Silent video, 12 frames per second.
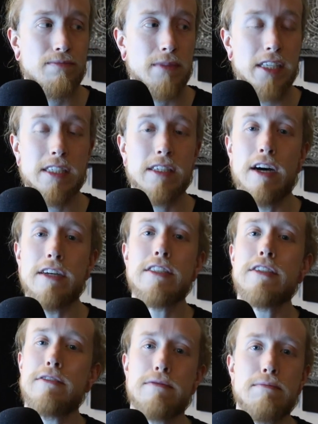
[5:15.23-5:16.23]
this is
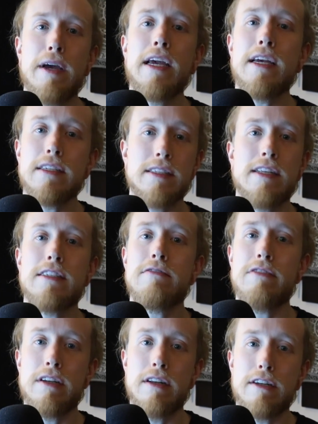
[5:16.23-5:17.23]
us making sense
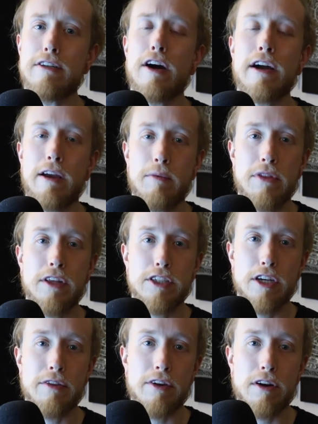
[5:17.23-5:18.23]
of it and talking with
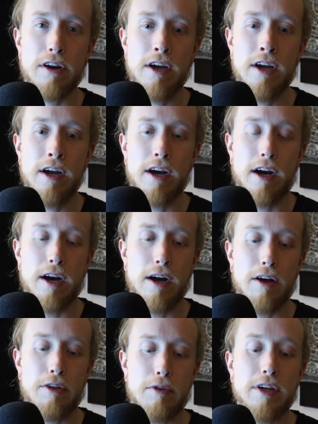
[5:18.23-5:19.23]
each other.
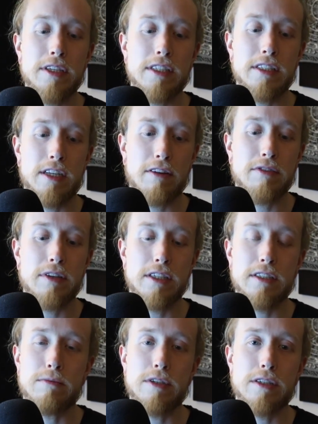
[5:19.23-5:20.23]
Uh, there is definitely
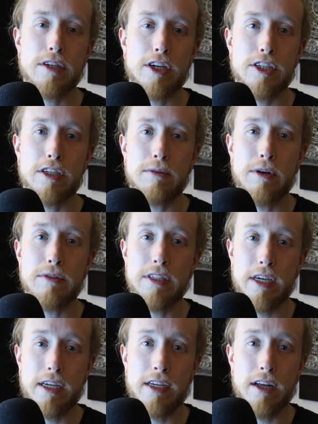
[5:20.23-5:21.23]
some discussion about
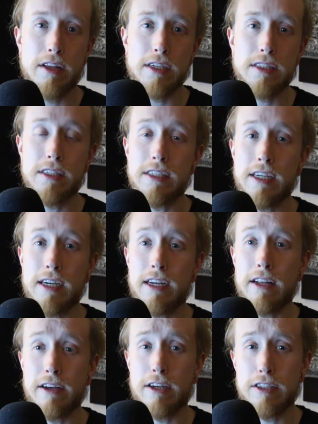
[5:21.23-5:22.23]
psychedelics and the
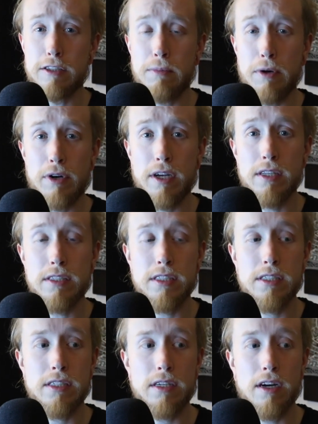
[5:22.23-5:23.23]
psychedelic
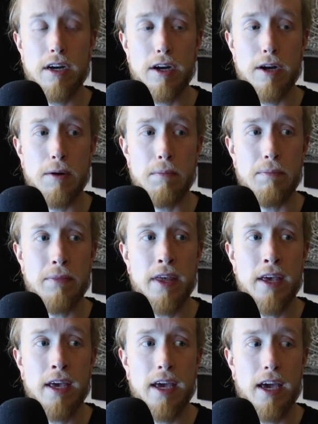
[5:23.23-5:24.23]
experience um,
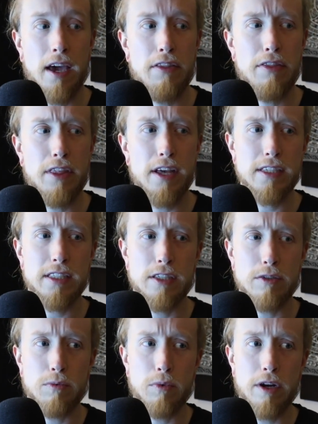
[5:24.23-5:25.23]
in this
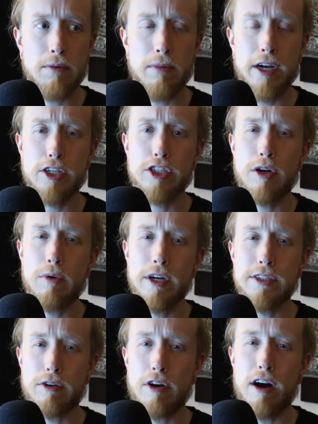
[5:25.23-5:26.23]
and what it might show
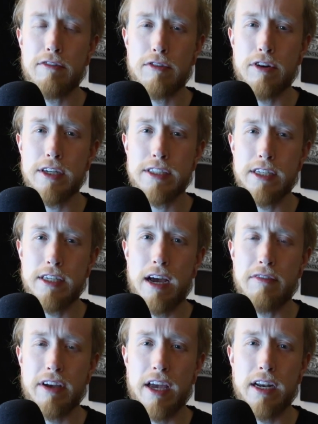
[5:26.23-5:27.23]
us or offer us in
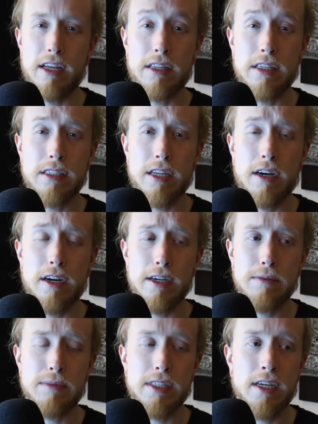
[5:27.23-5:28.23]
navigating these
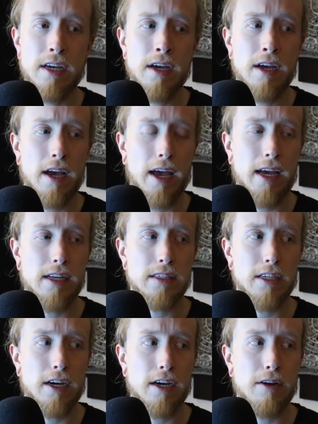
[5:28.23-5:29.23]
times.
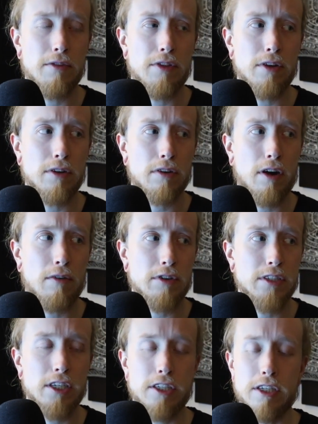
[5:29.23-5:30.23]
And uh, the
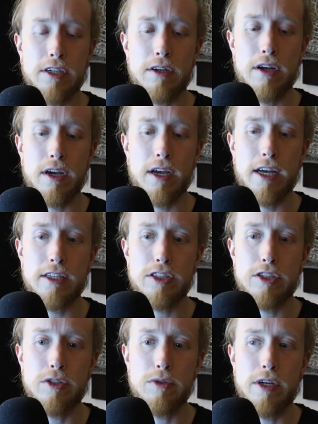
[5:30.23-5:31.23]
conversation
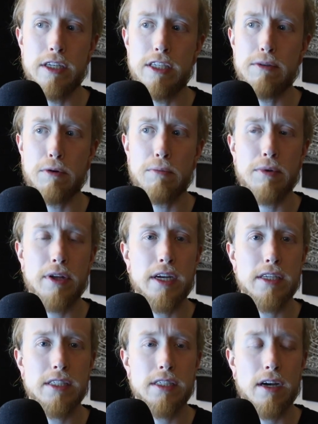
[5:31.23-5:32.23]
gets to a deeper
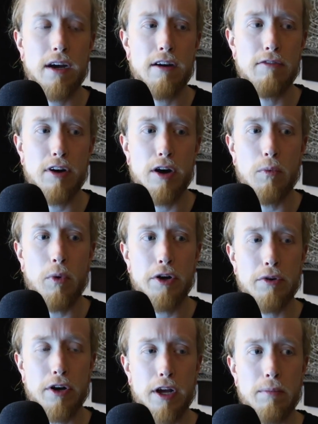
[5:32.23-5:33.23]
place of uh,
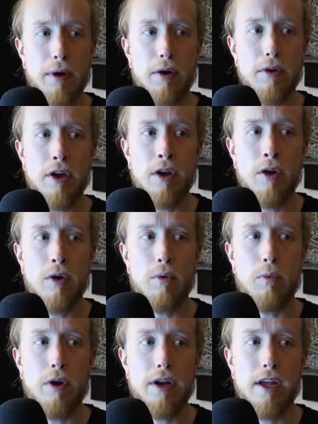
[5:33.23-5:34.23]
wondering about
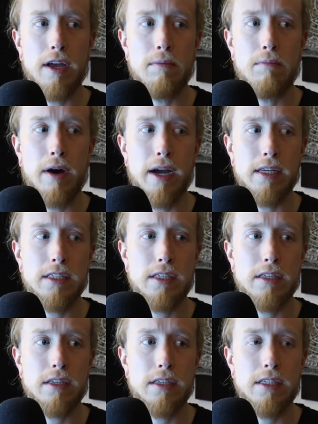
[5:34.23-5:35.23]
what it
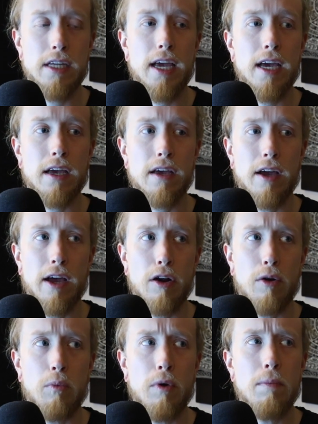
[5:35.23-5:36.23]
might take
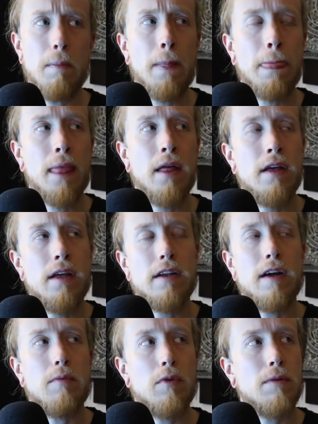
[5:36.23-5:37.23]
or what
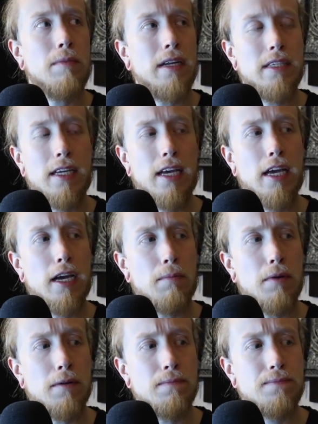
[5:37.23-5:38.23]
not what it might take,
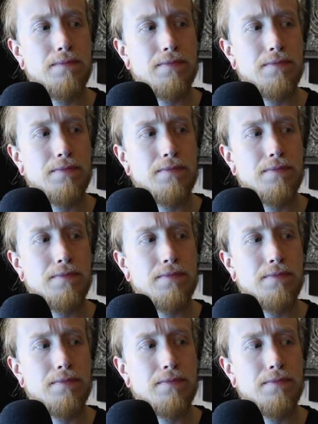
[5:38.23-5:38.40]
but